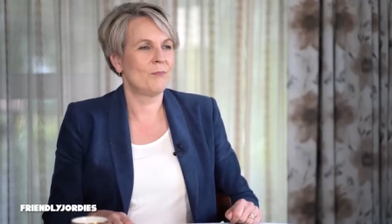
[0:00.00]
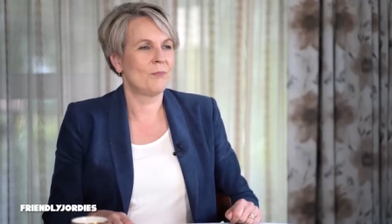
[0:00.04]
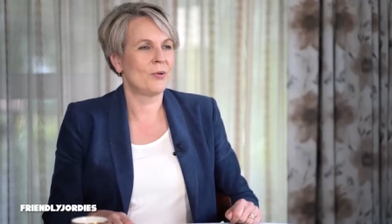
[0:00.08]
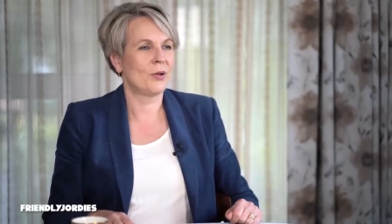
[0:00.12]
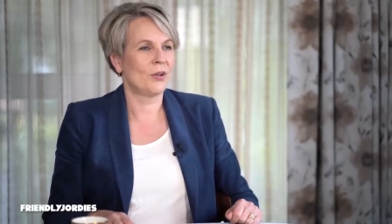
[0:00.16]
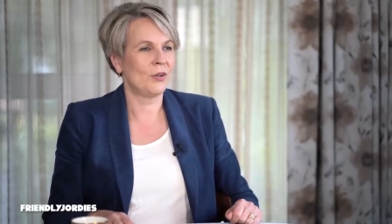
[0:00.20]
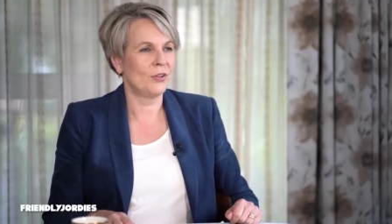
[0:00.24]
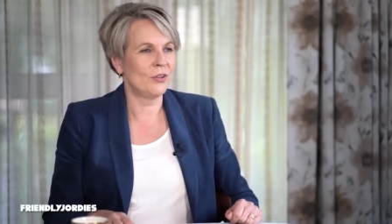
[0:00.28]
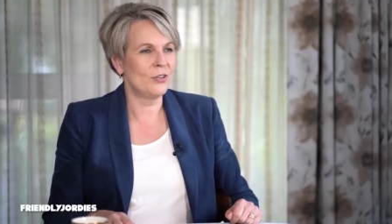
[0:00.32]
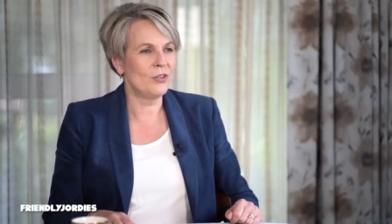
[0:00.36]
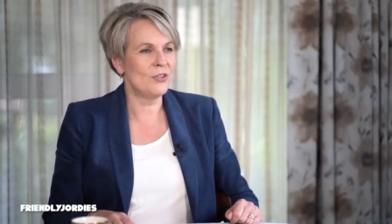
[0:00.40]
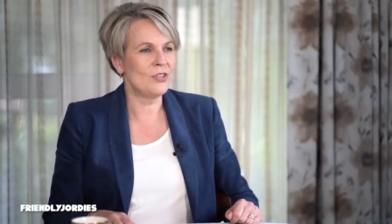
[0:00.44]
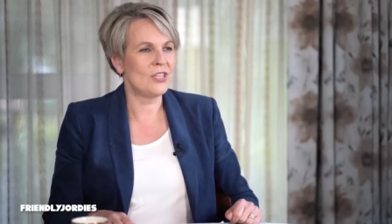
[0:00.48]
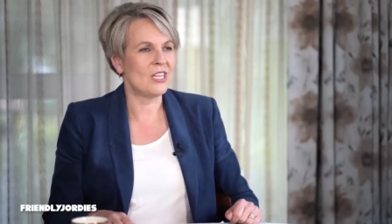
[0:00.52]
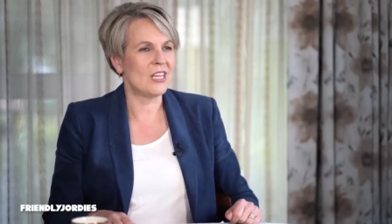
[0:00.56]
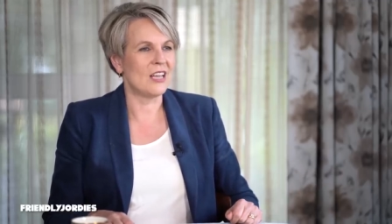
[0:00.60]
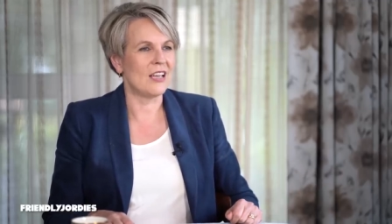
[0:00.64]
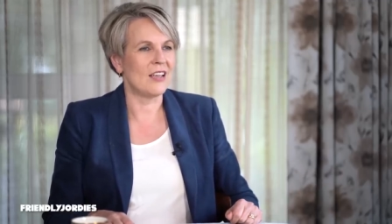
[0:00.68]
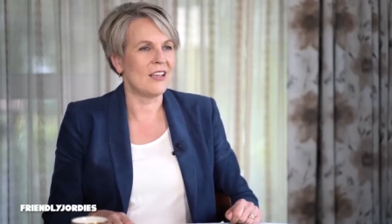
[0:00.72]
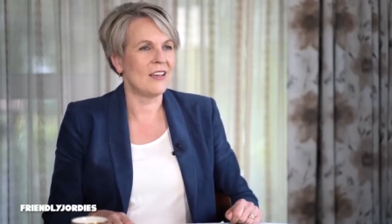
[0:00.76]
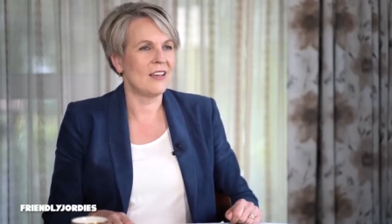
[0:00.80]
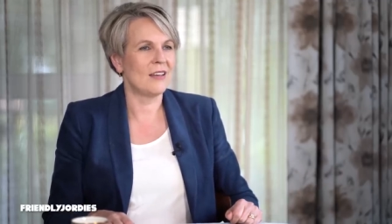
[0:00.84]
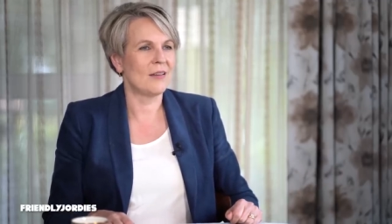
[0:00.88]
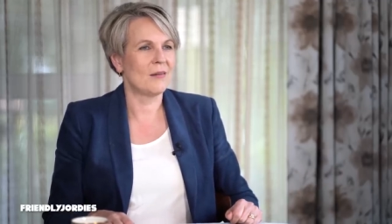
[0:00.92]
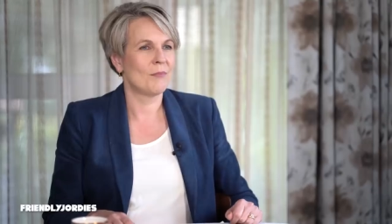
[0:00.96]

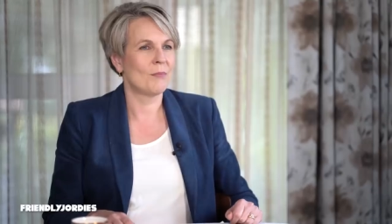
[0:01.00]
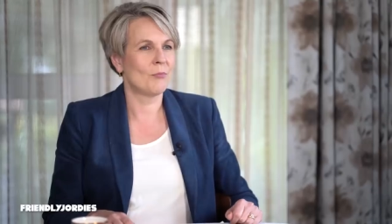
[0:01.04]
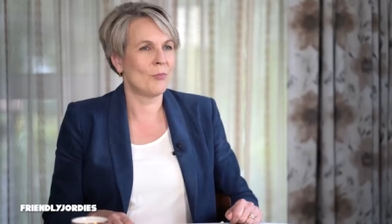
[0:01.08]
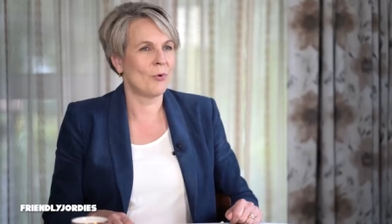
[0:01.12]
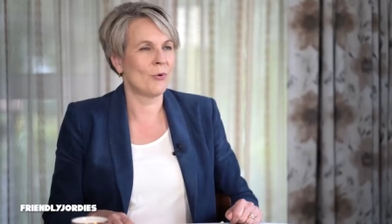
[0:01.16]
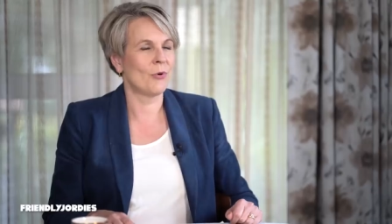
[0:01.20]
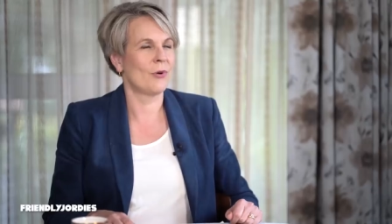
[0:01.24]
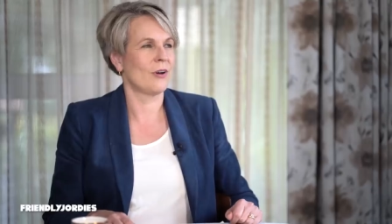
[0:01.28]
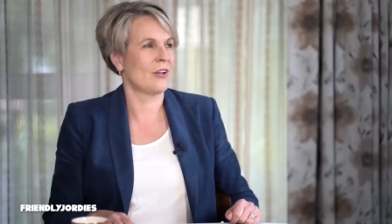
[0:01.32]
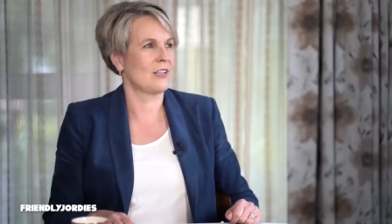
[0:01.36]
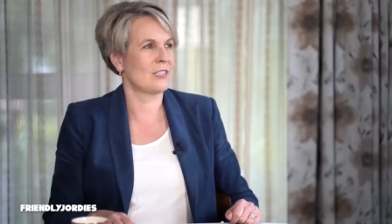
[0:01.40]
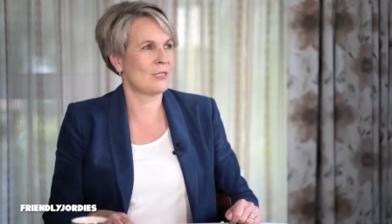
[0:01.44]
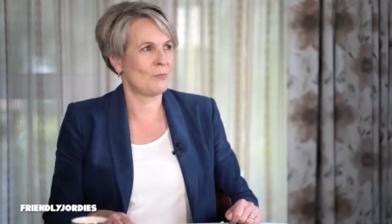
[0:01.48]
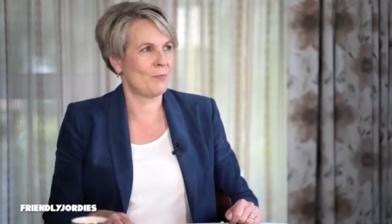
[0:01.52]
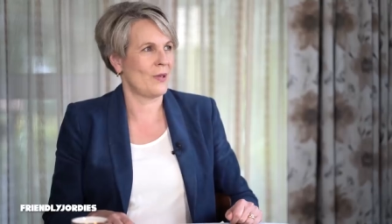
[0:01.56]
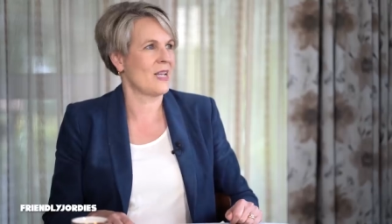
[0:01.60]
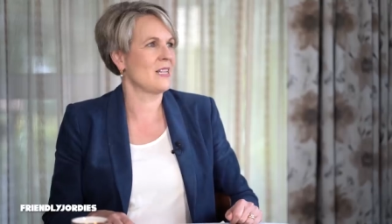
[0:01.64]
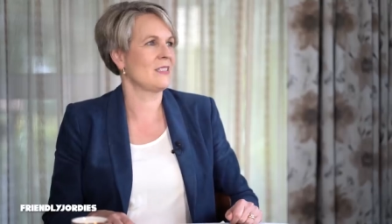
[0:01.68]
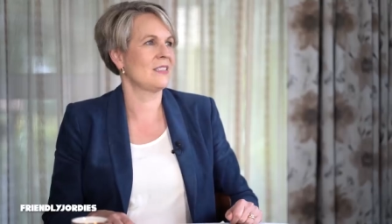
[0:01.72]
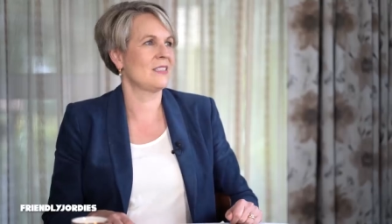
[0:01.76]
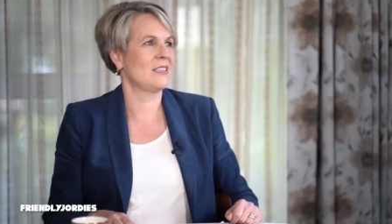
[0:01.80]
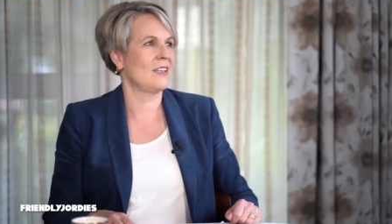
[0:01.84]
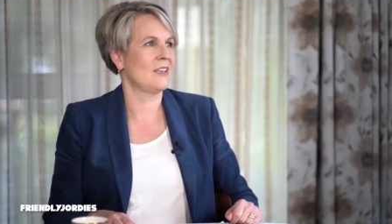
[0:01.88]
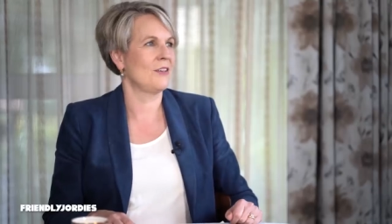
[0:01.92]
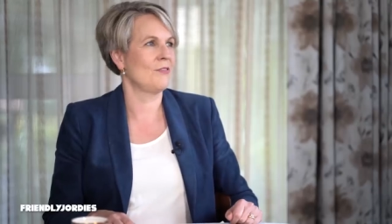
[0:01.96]
polluting, more
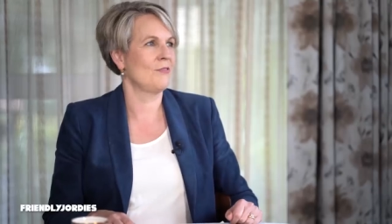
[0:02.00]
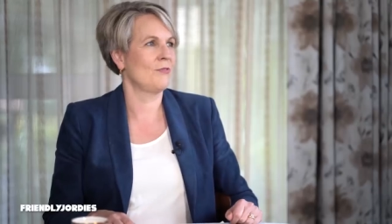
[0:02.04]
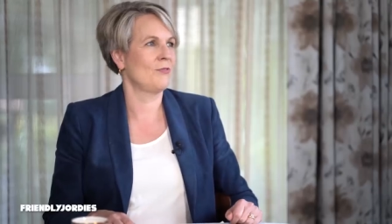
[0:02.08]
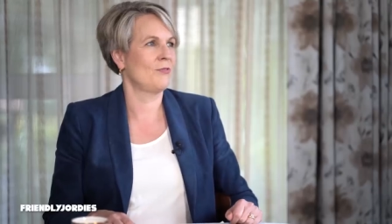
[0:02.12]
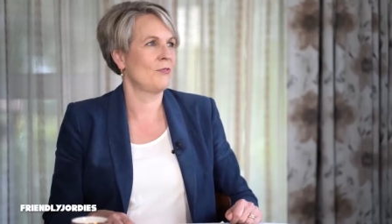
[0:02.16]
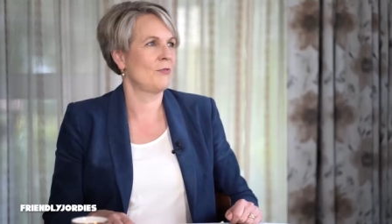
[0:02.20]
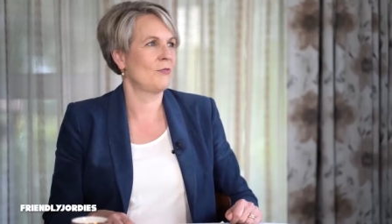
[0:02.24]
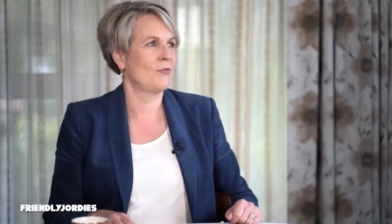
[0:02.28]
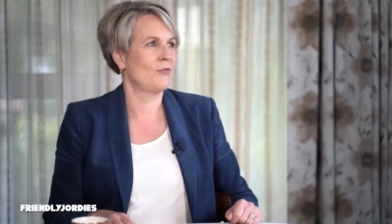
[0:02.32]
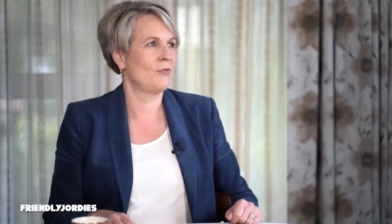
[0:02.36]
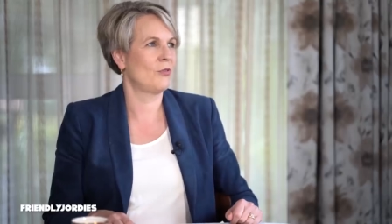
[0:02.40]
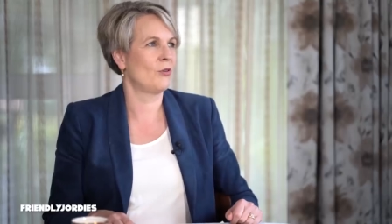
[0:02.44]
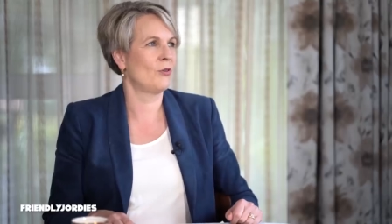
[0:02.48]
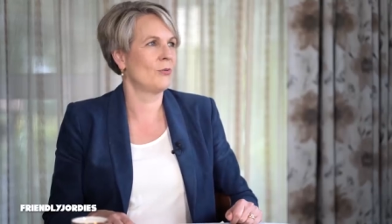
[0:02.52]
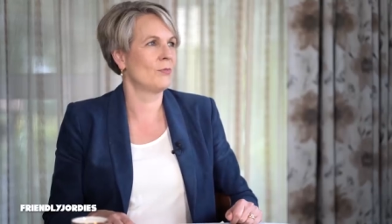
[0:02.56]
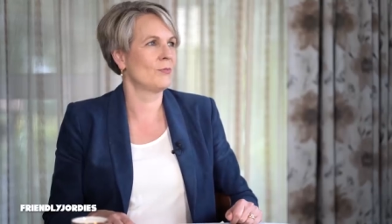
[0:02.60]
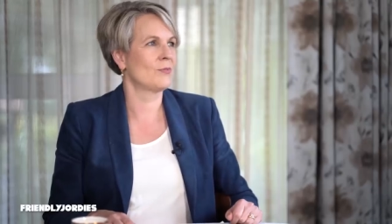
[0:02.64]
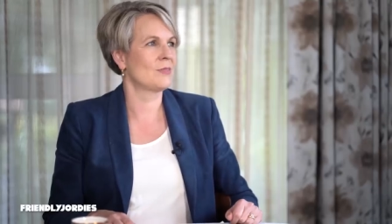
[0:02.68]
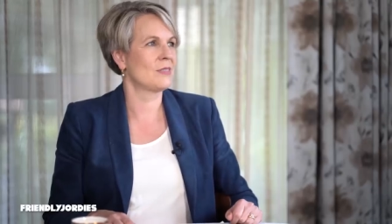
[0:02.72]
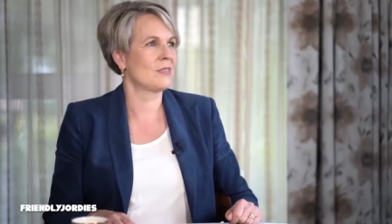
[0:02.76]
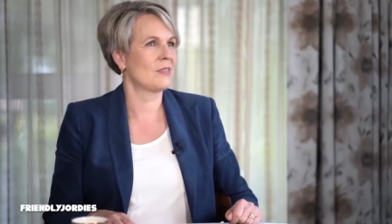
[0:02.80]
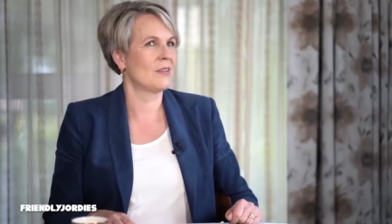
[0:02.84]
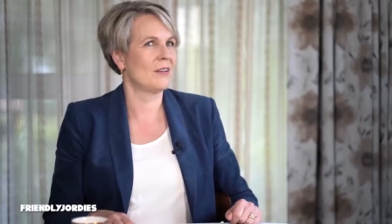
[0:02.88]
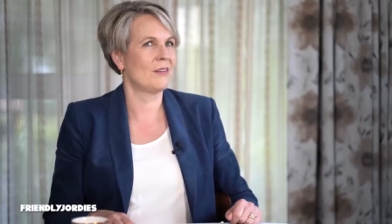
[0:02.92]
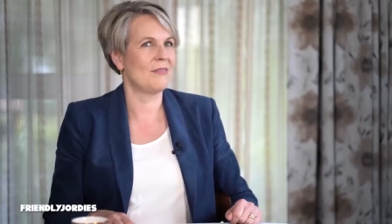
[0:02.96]
expensive
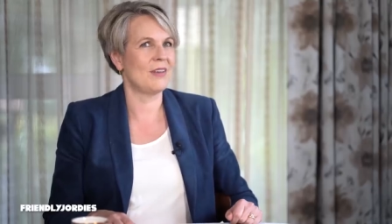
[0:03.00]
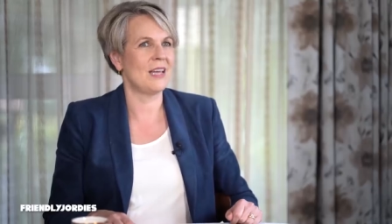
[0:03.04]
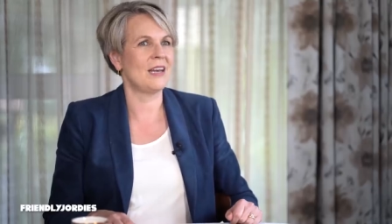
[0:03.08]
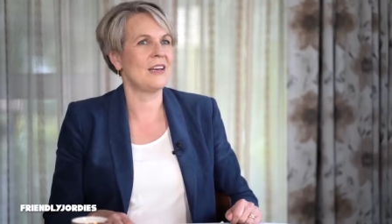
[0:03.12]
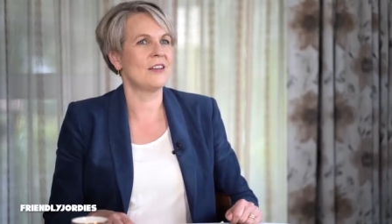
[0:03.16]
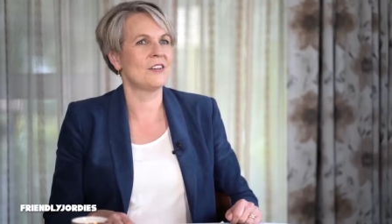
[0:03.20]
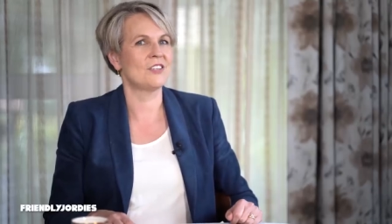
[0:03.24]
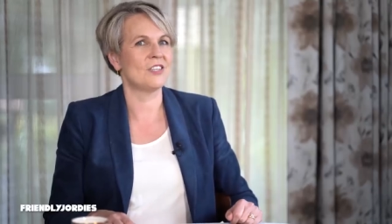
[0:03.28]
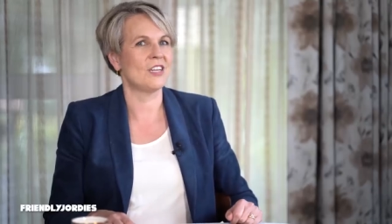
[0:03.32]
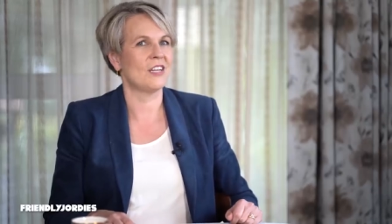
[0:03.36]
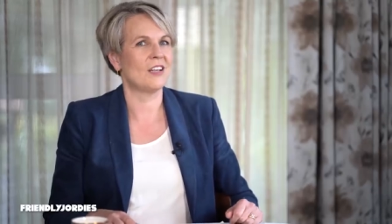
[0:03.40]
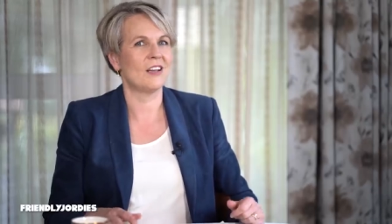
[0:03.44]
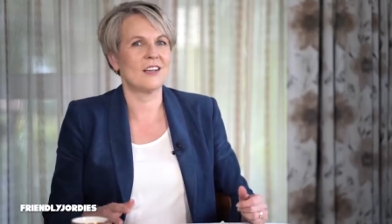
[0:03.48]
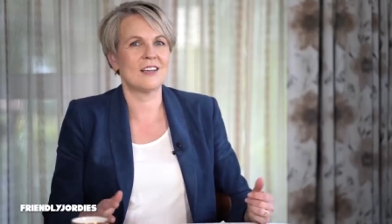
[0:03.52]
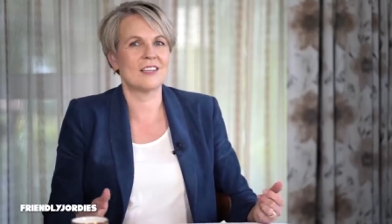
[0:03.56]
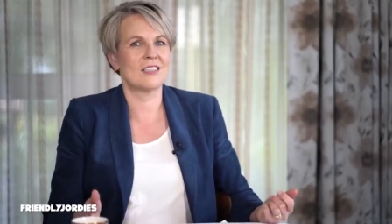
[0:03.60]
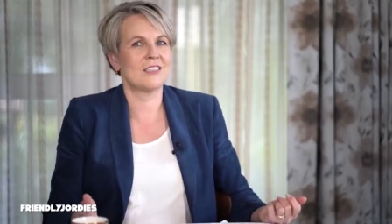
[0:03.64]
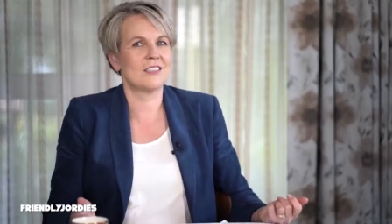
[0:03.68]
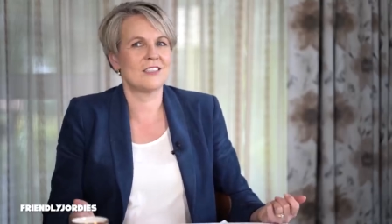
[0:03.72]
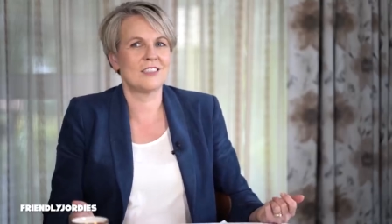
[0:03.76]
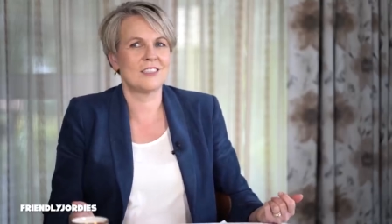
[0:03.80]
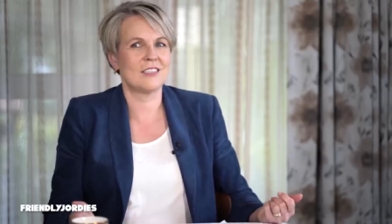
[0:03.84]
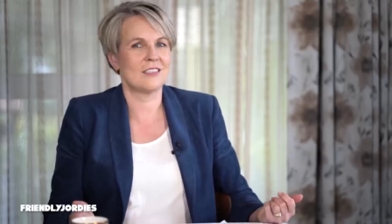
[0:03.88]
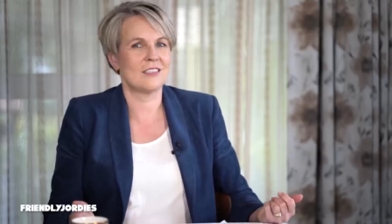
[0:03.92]
forms of energy. It's